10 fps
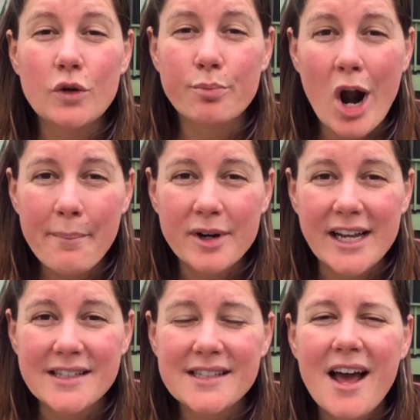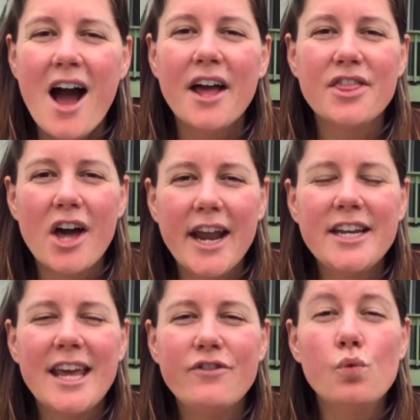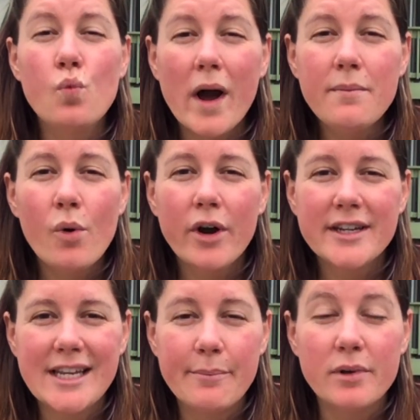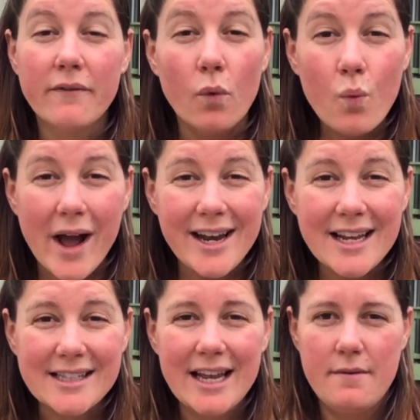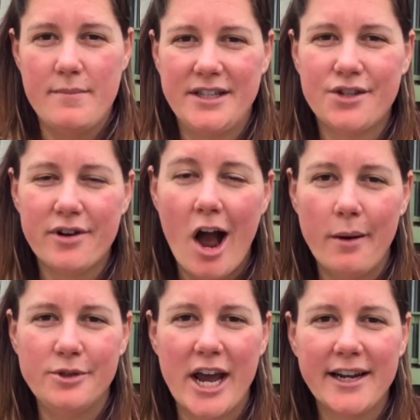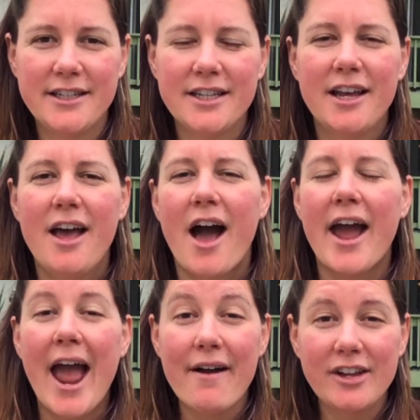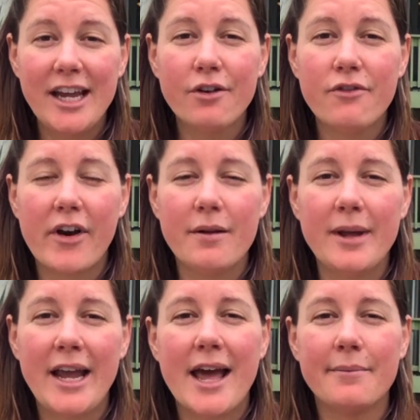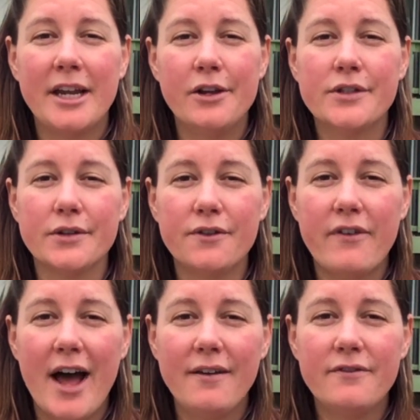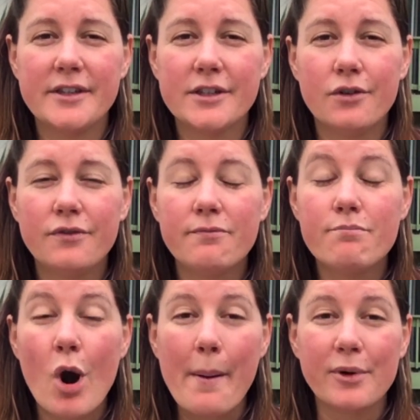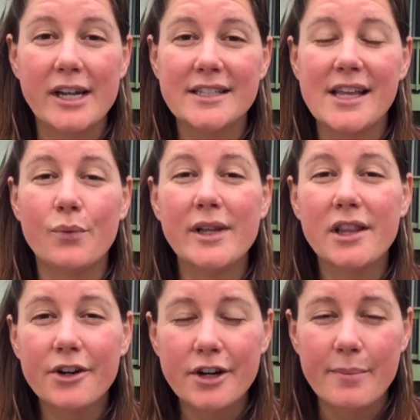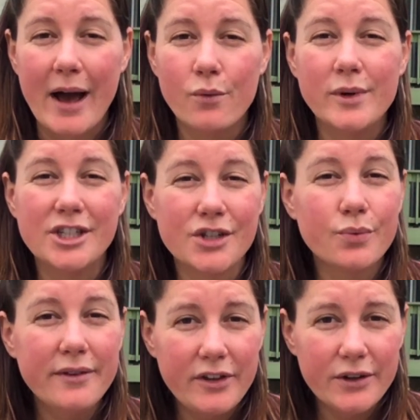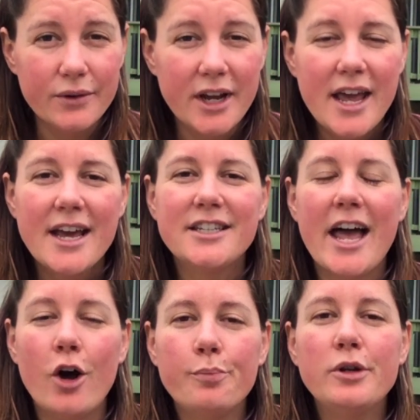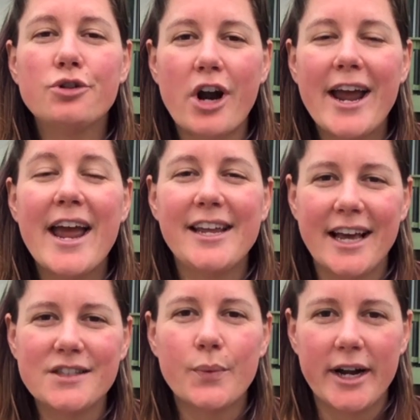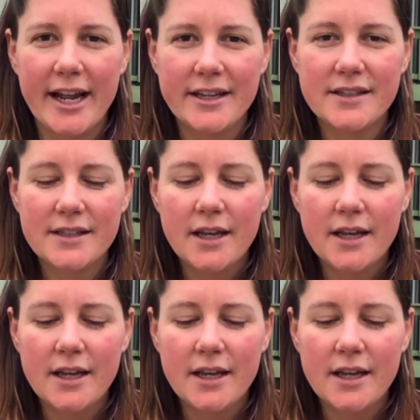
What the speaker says: properties, I thought I'd give you one more example of a what is it mystery object. I have it here in front of me, and I'm going to use those 5 physical properties that we learned about and we just reviewed to help you try and guess what it is.